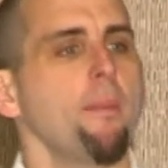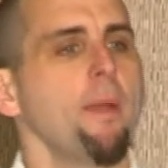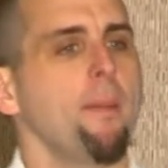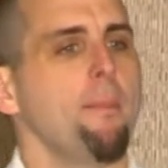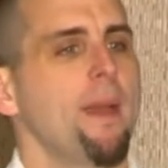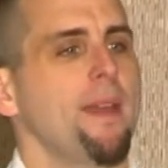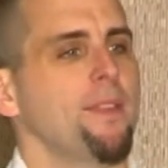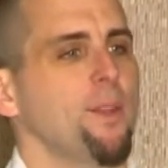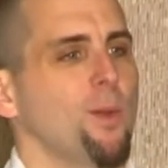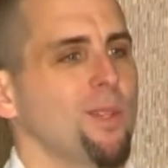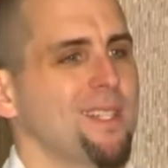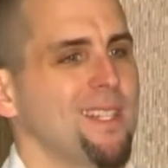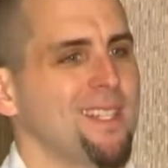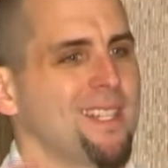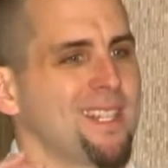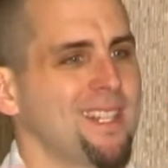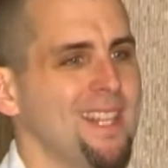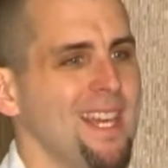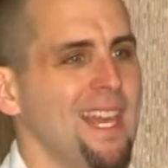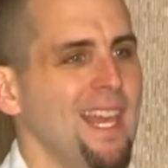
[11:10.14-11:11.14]
meant there was this
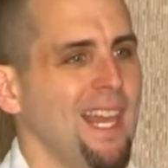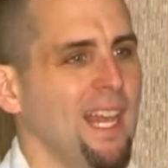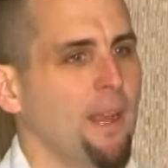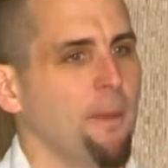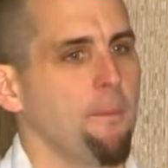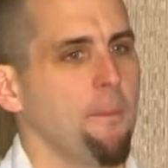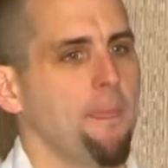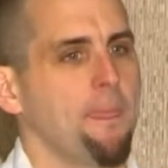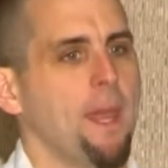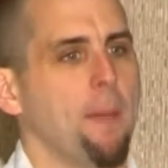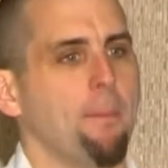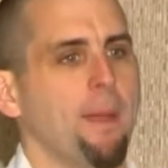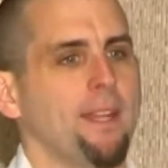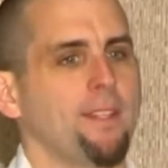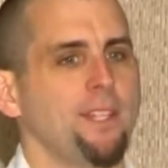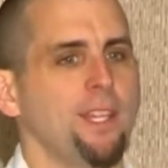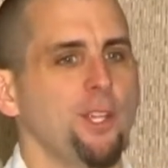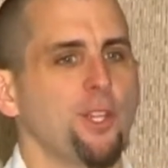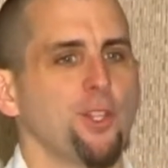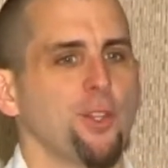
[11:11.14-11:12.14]
thing that my
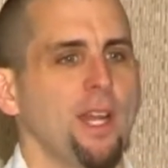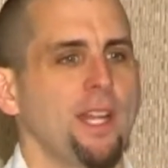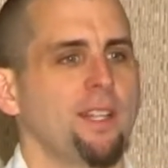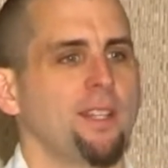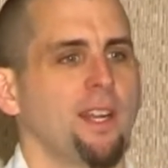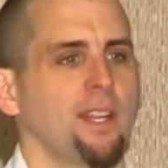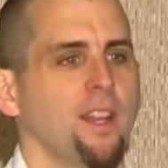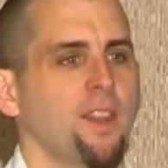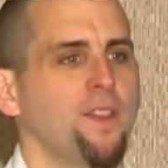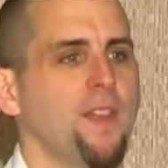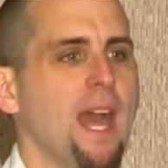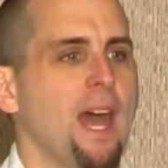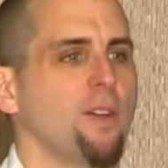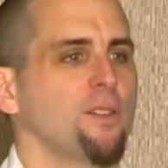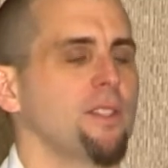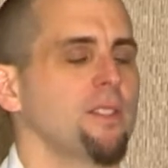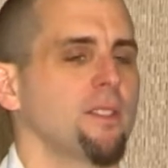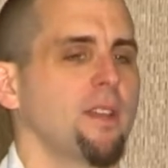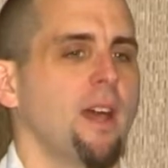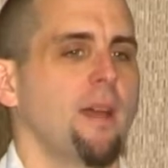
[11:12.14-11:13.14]
teacher had done
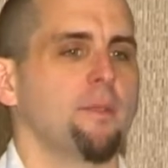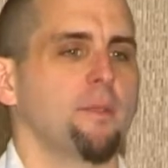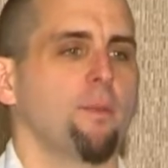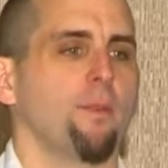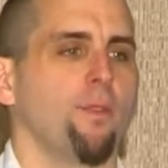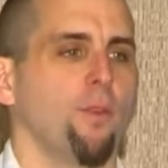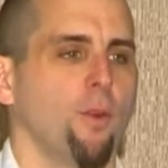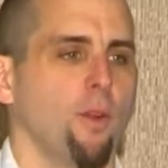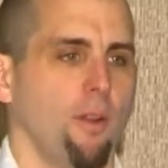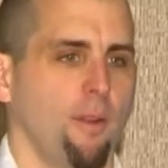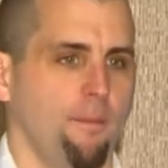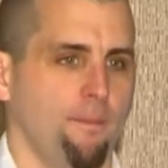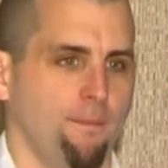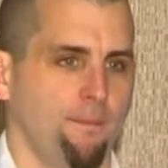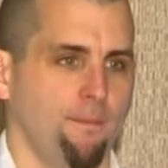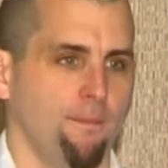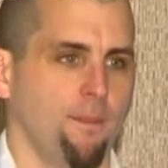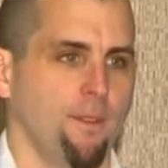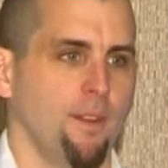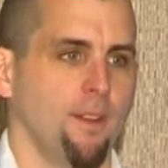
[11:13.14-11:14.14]
1,000 times before
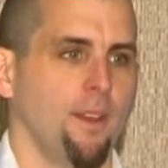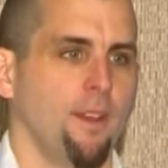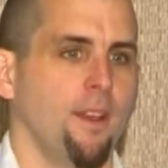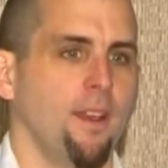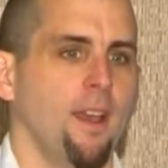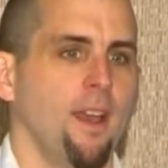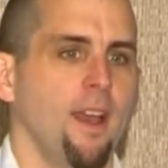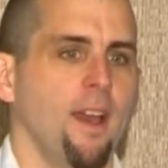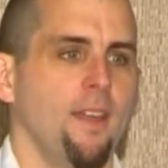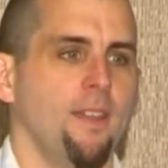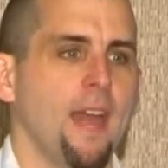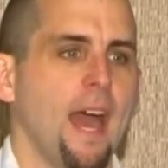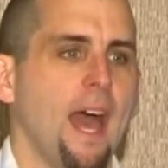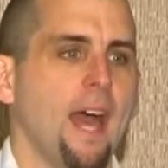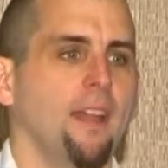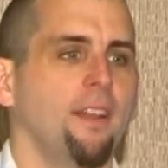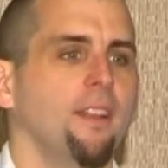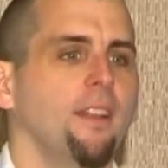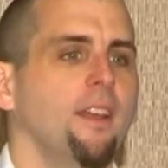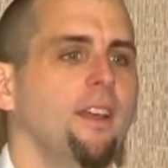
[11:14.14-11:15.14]

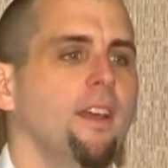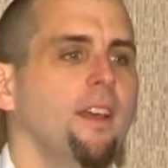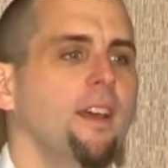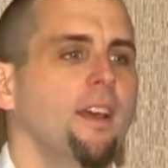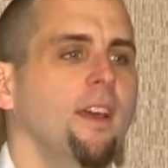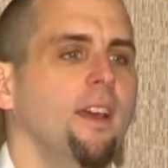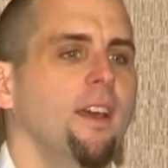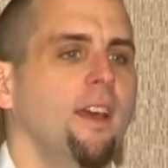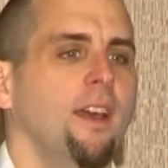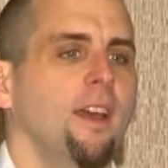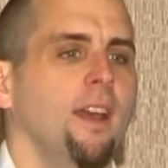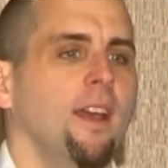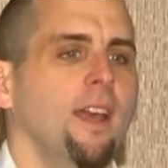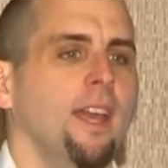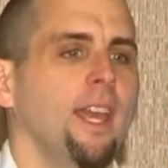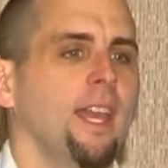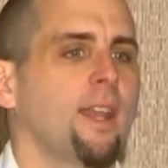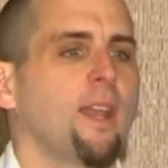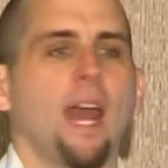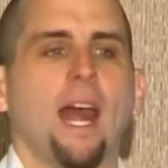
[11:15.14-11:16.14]
that
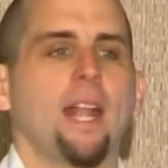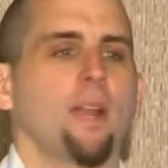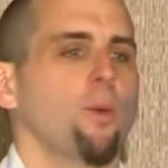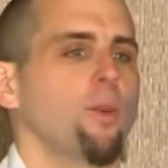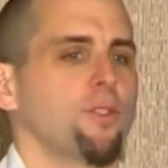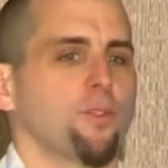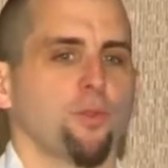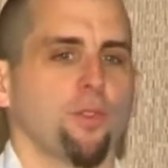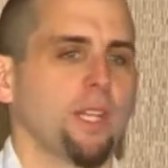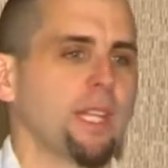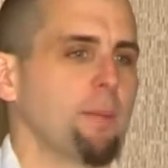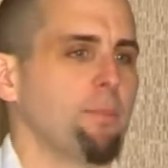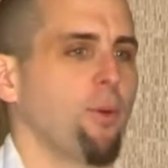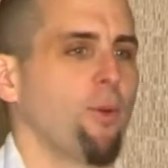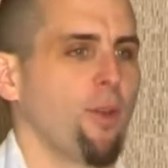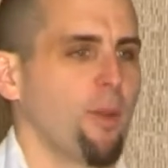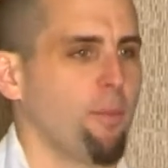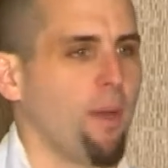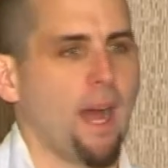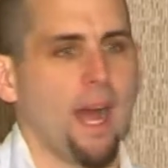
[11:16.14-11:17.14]
he kind of was really
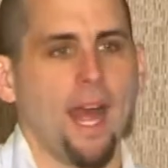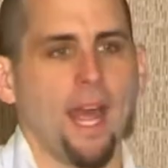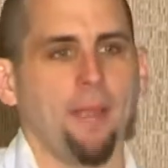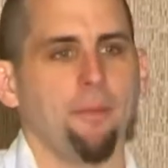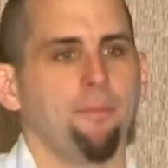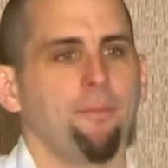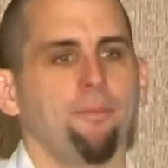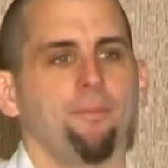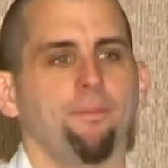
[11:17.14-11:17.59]
bored by.